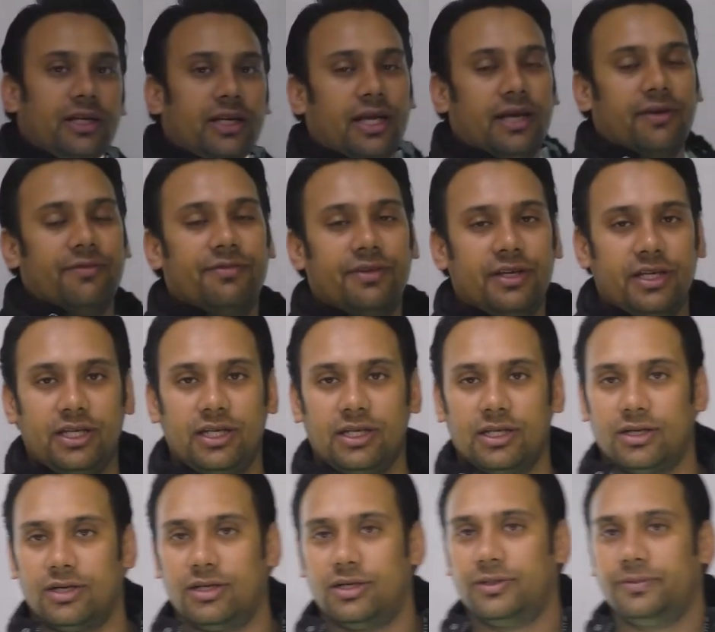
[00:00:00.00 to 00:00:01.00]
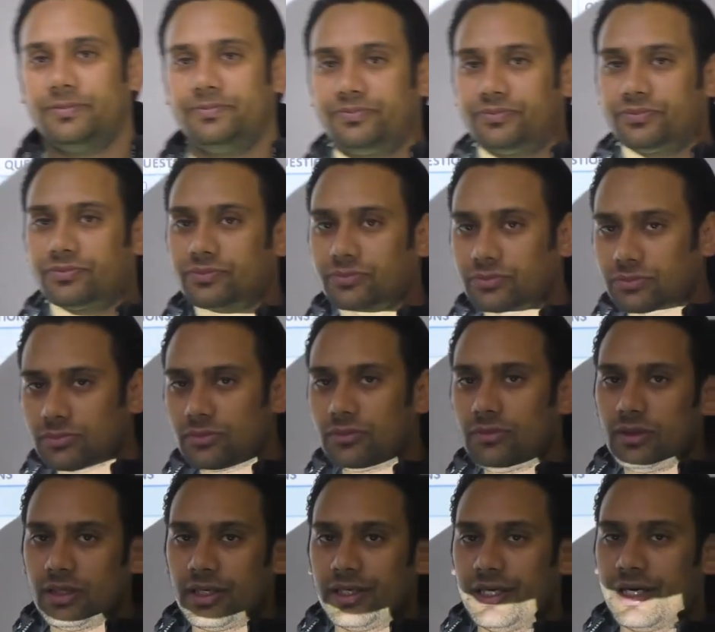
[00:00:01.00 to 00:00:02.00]
in every
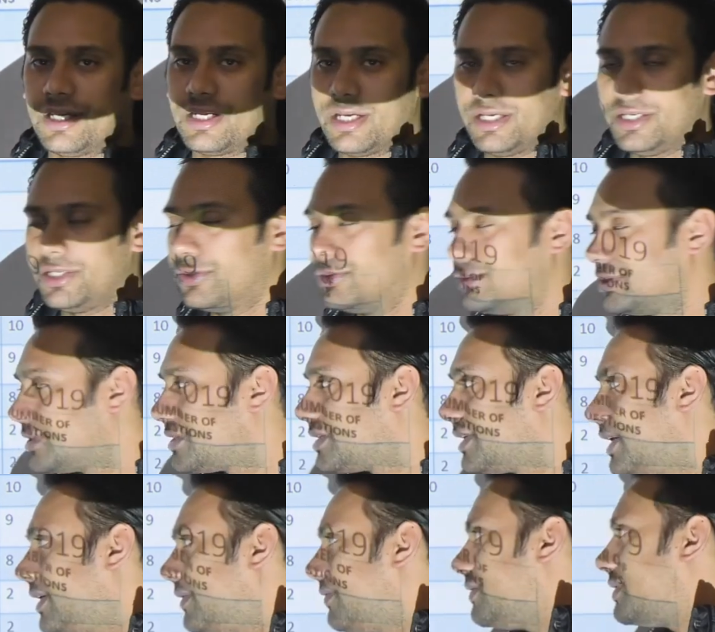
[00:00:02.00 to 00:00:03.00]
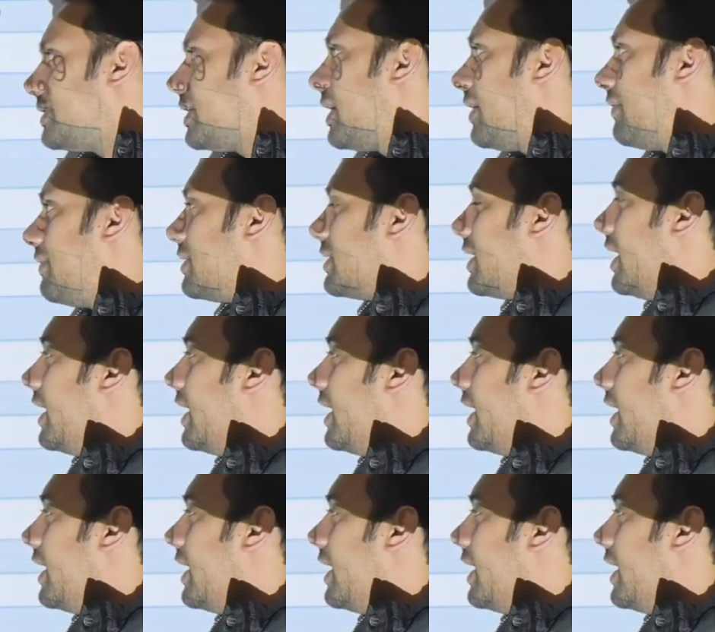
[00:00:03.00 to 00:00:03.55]
year in UGC net, which are having